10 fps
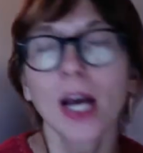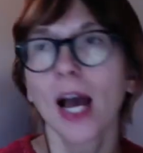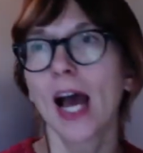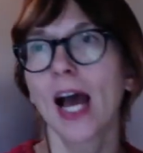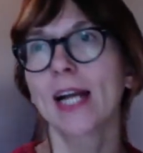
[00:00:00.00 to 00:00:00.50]

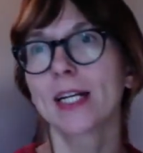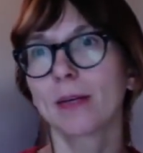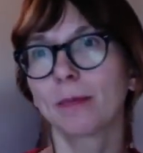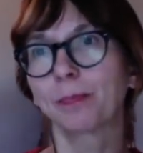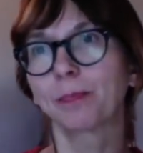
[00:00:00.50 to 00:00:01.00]

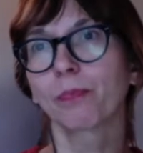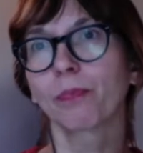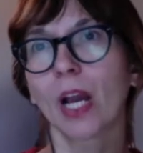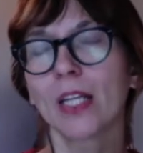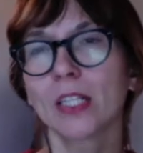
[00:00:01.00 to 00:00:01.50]
And
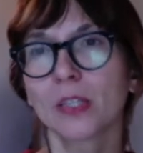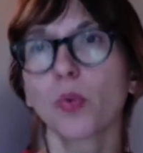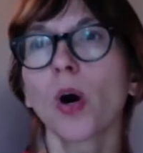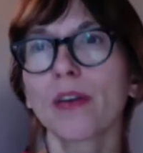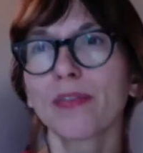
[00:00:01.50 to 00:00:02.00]
it is
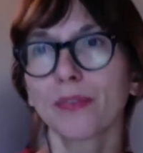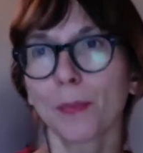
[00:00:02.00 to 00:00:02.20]
worth